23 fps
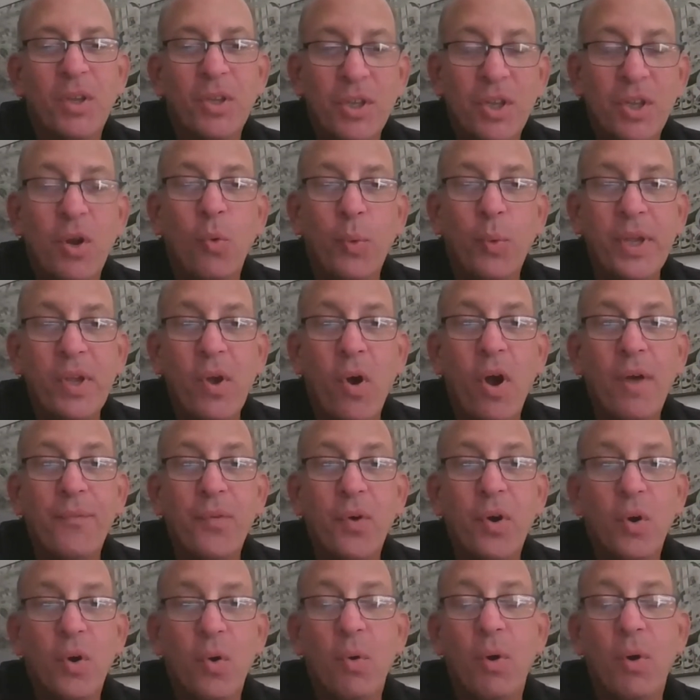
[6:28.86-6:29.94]
we
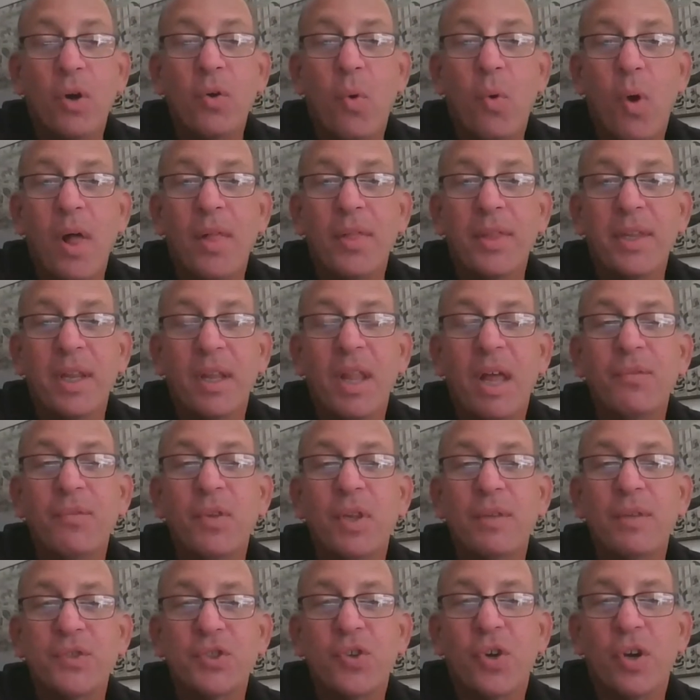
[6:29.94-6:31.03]
offer a quality
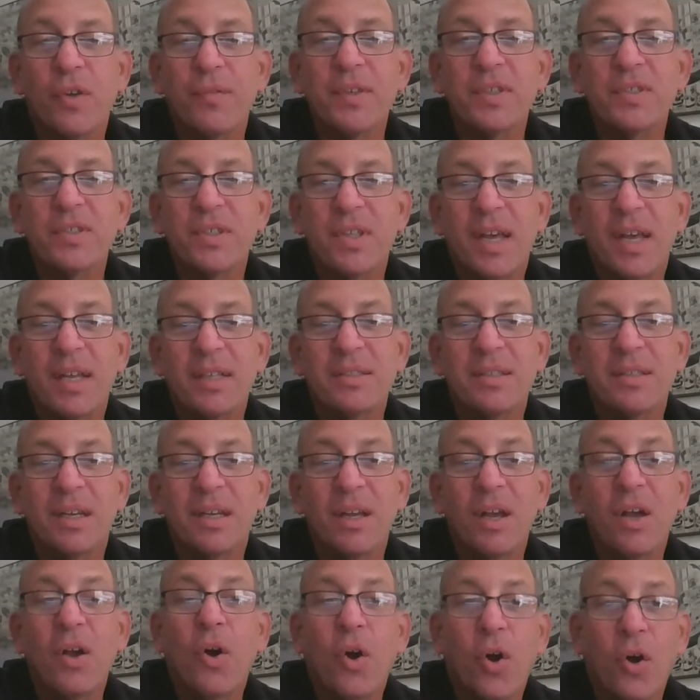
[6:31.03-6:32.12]
level of service
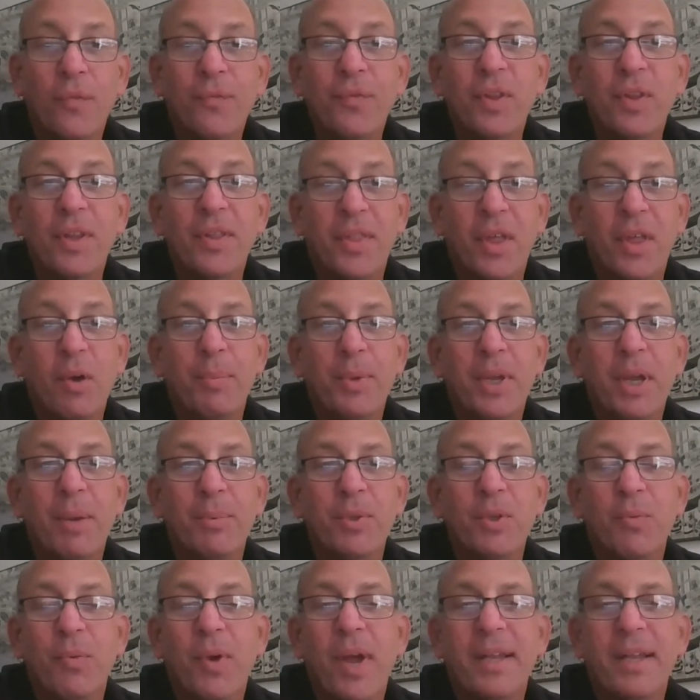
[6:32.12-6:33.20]
that hopefully they'll be
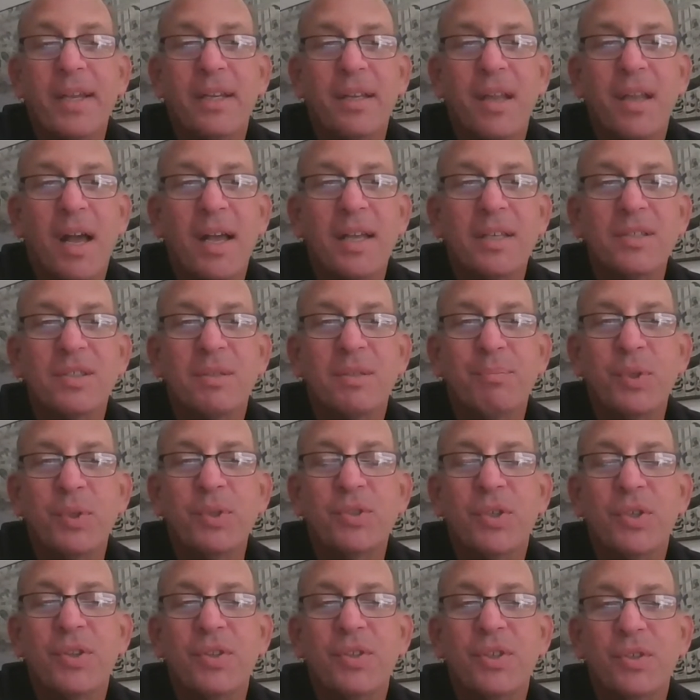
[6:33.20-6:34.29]
able to recognize and
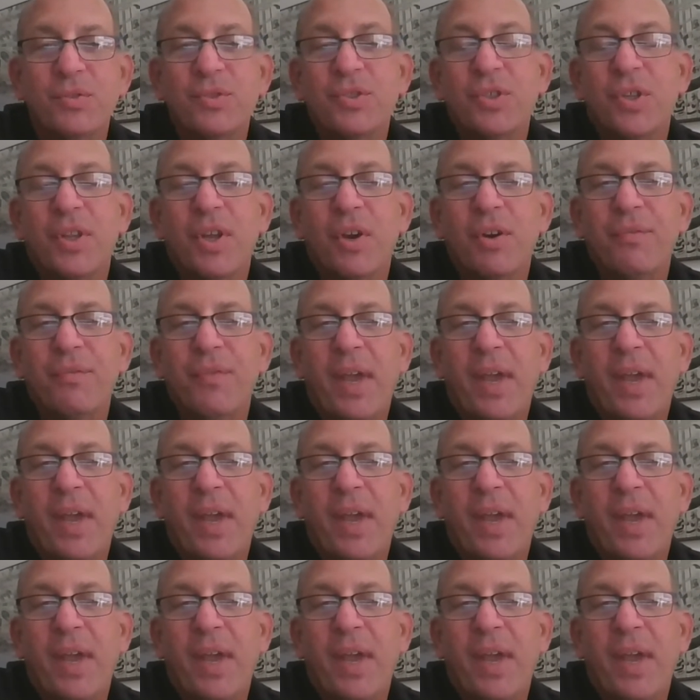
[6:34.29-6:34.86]
put to use to their